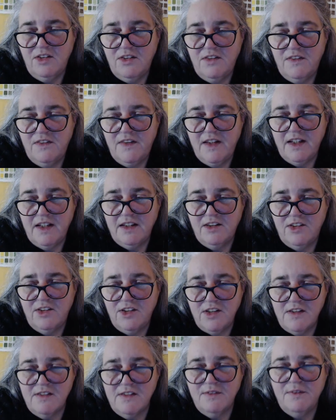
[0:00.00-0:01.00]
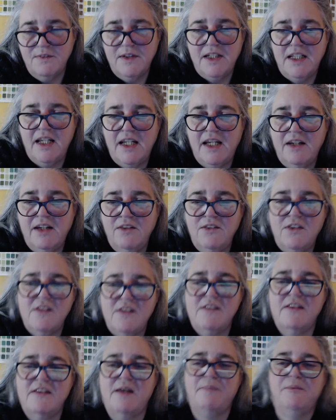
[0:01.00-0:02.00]
They just went out to
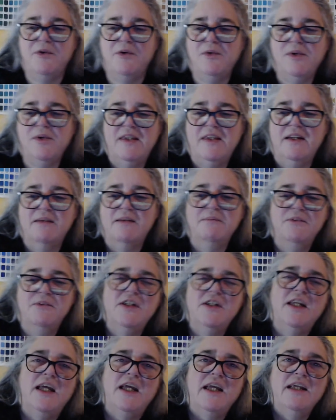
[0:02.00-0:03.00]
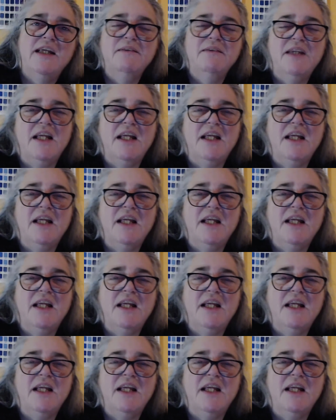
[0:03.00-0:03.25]
supper with him tonight.